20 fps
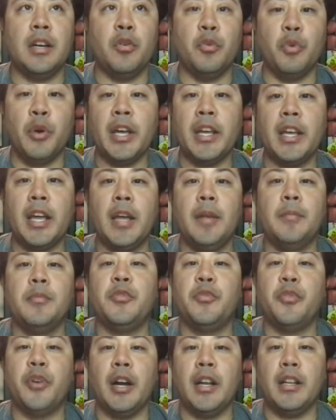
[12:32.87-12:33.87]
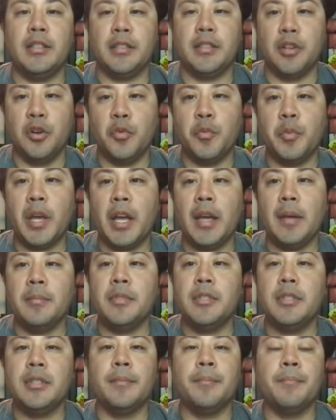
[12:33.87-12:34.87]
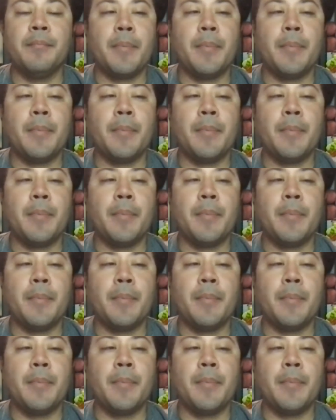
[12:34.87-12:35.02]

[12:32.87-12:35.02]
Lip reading: away games, Fridays home games.